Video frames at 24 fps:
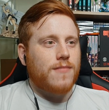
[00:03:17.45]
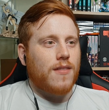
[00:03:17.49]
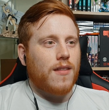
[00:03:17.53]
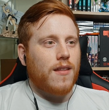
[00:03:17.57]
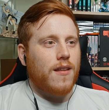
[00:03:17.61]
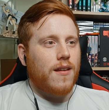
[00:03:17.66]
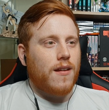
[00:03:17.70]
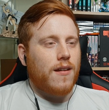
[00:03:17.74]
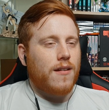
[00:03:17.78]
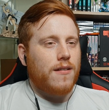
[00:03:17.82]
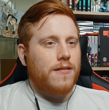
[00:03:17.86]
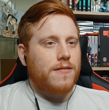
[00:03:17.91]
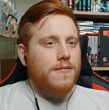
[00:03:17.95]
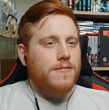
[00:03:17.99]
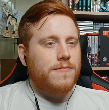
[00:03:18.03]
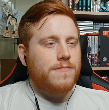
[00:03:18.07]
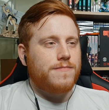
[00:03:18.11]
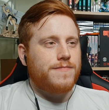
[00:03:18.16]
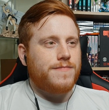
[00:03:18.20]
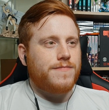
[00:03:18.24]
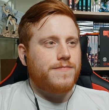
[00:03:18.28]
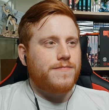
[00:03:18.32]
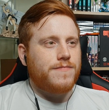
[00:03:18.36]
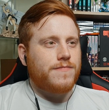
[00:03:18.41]

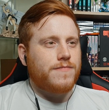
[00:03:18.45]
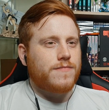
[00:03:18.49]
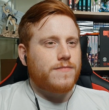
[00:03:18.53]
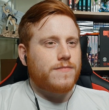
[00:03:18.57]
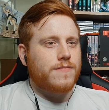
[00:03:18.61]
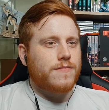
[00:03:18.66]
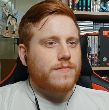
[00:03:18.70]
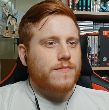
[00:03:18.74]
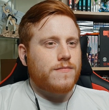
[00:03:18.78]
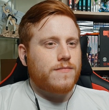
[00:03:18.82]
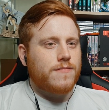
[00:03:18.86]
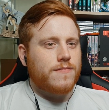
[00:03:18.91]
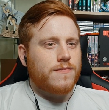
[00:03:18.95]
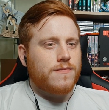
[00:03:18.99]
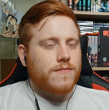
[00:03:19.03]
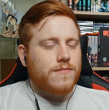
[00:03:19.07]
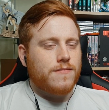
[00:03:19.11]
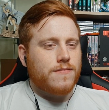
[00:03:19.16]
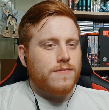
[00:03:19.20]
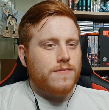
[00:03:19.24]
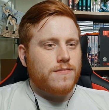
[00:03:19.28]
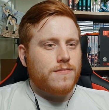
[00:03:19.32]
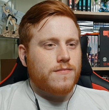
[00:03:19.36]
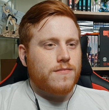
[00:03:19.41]

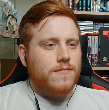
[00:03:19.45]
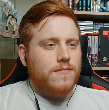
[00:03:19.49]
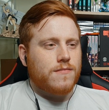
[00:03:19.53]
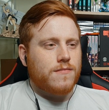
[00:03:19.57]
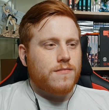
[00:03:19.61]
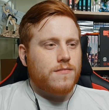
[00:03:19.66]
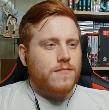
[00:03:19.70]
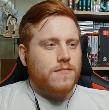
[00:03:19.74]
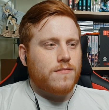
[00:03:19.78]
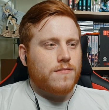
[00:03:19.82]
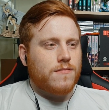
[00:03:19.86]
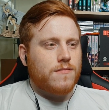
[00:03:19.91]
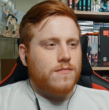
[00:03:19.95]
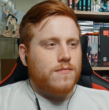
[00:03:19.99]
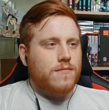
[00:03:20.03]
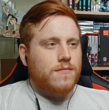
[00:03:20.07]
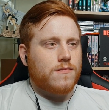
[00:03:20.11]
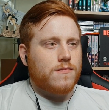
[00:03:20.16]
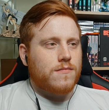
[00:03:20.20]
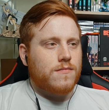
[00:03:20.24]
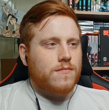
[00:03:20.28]
No one is speaking in this clip.